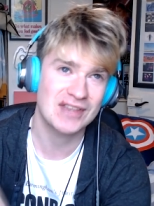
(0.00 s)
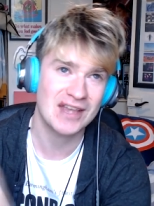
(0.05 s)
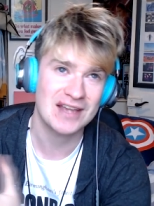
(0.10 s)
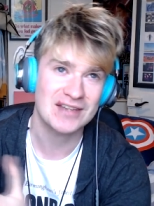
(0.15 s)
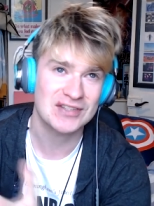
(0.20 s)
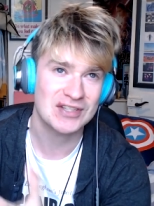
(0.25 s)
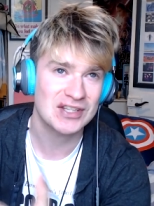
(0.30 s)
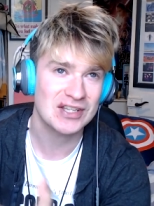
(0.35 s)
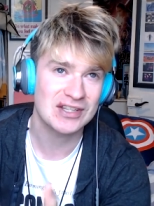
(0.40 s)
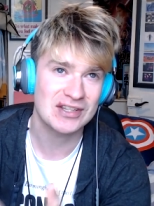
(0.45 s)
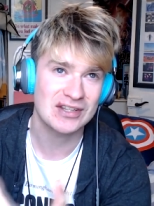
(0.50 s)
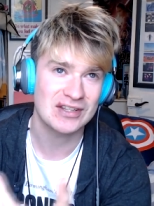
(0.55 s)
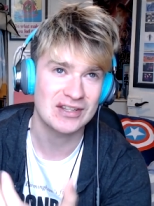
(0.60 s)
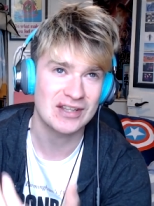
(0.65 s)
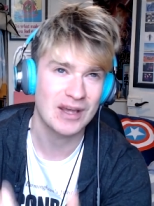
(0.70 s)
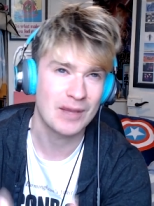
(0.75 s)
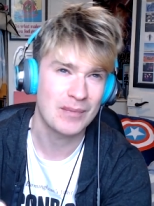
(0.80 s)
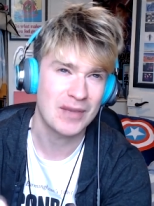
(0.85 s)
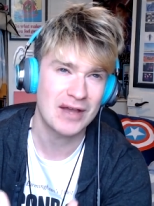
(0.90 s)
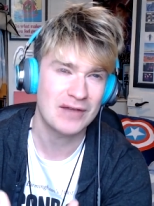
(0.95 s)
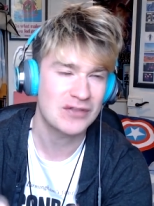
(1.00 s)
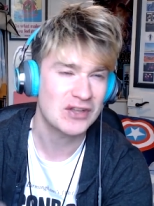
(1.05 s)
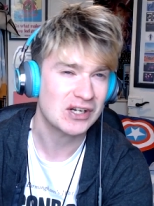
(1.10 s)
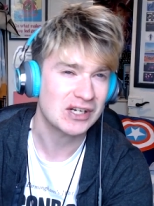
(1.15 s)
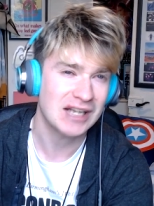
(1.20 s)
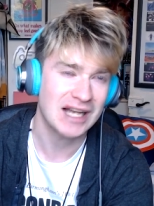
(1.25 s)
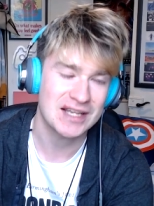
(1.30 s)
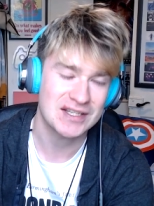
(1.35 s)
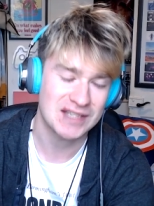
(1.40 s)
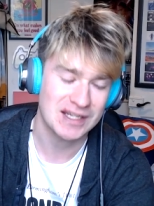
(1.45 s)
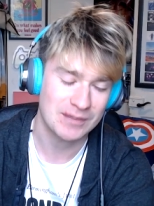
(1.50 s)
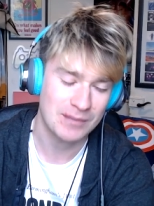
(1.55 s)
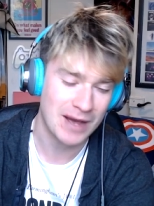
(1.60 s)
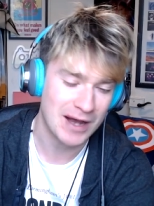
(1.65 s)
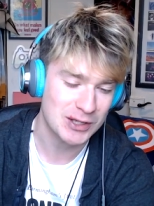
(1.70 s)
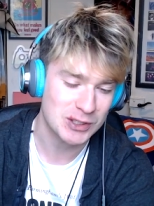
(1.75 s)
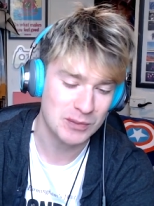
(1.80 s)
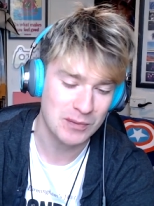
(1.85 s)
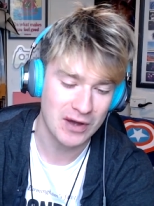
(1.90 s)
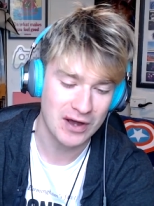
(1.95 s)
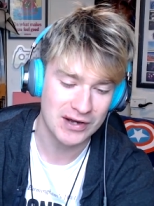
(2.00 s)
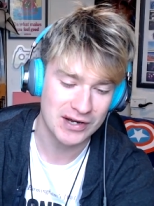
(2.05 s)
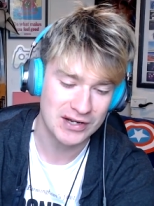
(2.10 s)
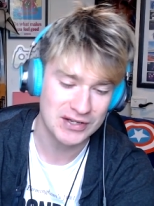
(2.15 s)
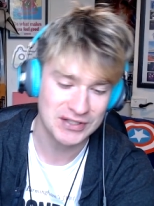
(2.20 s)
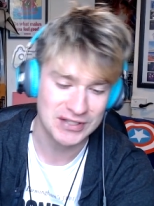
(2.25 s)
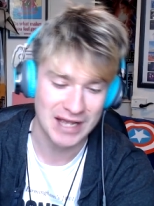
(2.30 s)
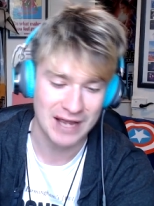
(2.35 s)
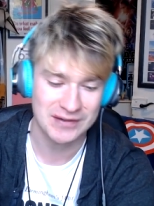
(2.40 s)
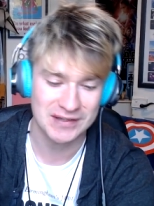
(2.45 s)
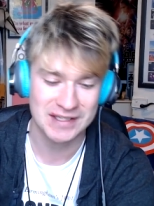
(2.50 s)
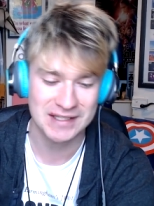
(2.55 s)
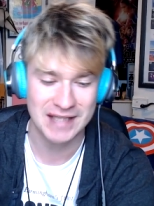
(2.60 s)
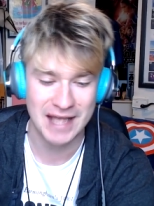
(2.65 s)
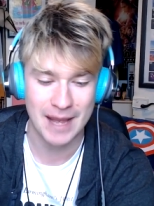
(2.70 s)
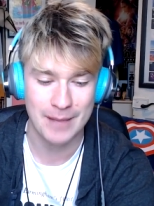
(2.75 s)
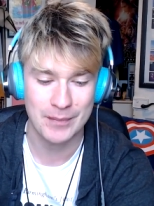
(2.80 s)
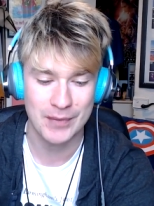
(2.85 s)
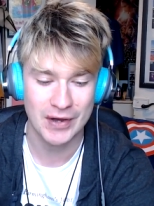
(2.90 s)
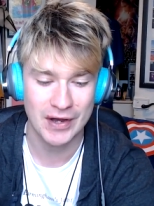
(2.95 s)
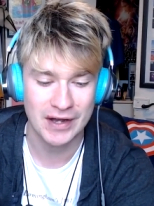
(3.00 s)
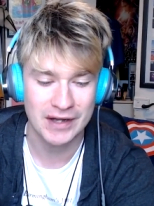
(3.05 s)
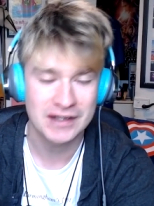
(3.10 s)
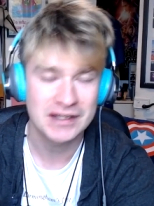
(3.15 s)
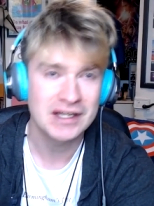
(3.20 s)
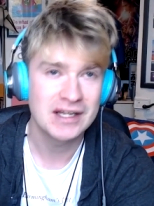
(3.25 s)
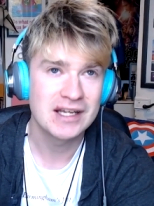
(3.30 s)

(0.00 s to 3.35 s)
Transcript: There's a bit of the classic Mac DeMarco sound in there, but